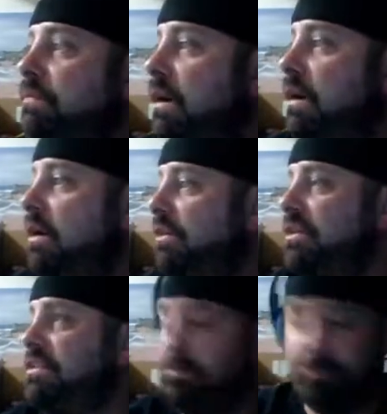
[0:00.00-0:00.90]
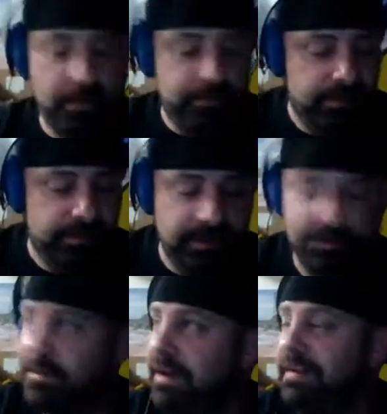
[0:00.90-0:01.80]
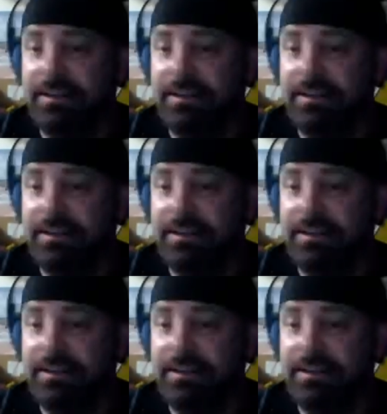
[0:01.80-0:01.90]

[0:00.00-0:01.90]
Oh, I thought you said boob. Never mind.